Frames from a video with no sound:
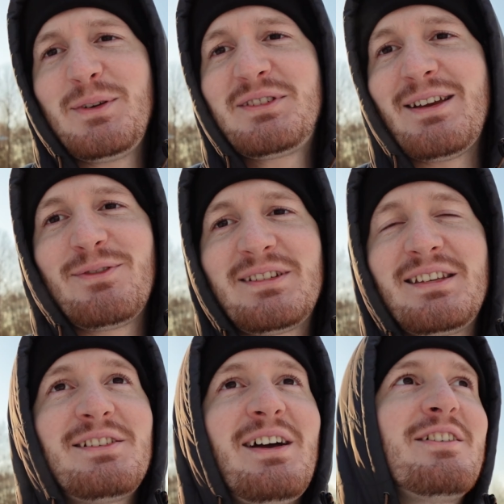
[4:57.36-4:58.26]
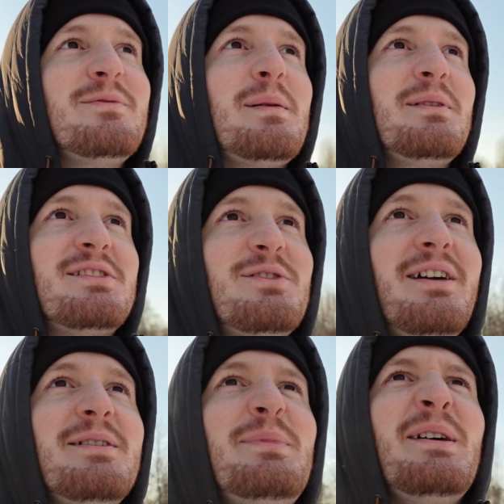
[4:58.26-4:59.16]
it was San Francisco, I don't remember the
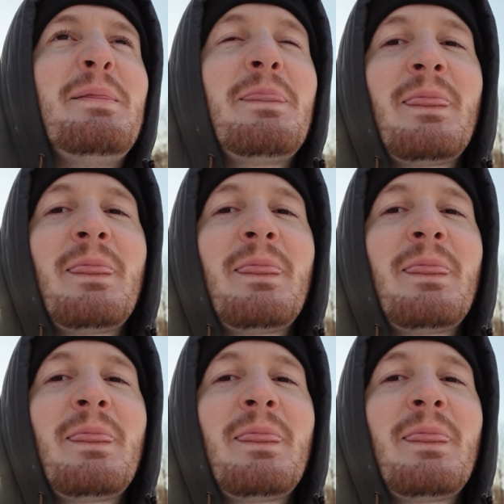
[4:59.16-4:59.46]
story. But